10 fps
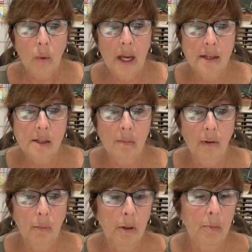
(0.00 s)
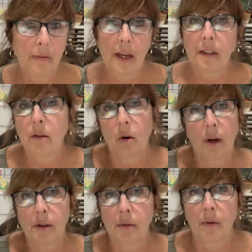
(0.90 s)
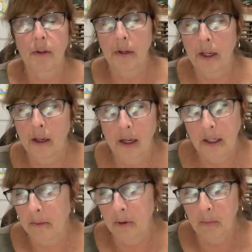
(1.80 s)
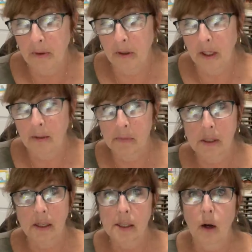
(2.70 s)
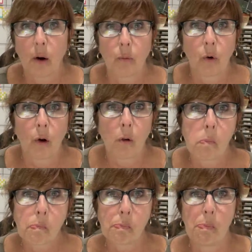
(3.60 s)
We had some other people that, you know, I don't know their name. I can't remember their names. That's how I roll.